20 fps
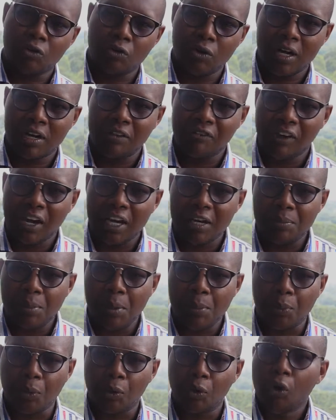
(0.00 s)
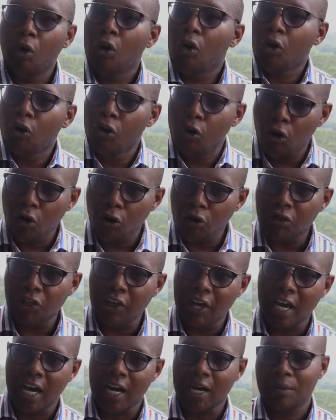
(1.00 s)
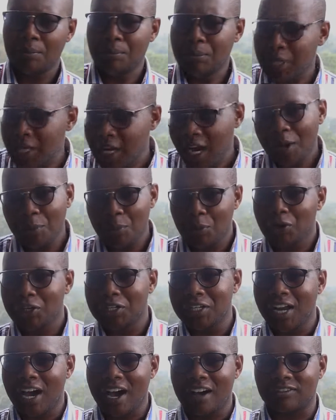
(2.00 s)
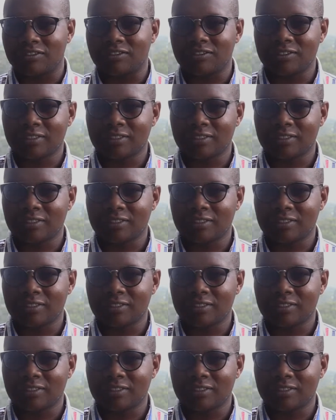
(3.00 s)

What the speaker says: qualified people. Go there, be humble enough,